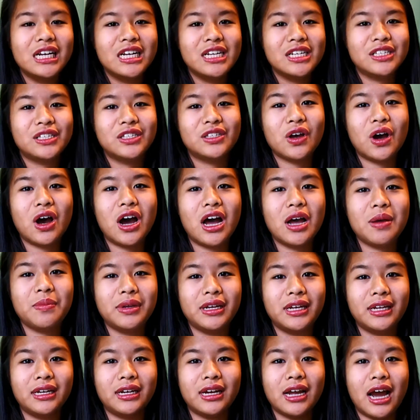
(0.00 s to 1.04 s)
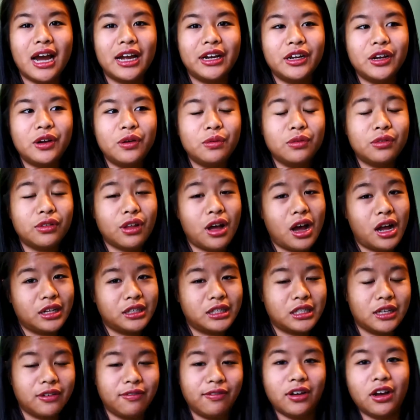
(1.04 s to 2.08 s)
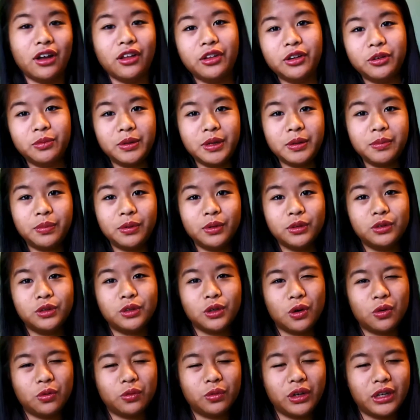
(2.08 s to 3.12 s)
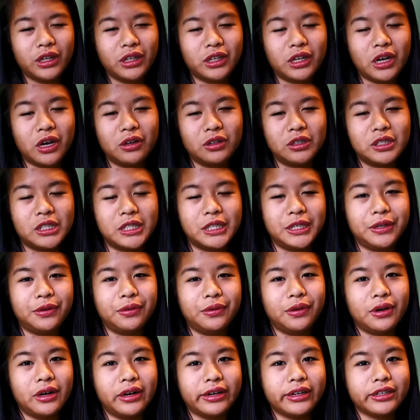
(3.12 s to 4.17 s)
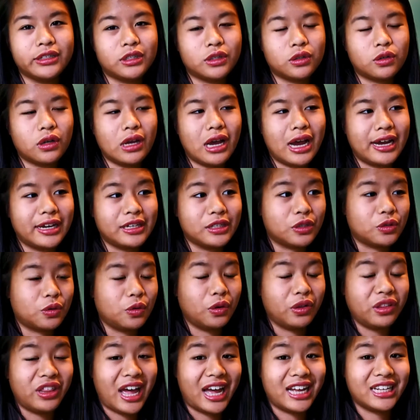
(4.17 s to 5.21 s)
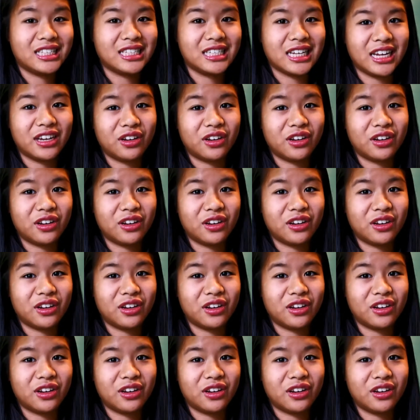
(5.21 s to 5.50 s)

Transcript: So I mean, I know lots of other people don't really go to a high school that's like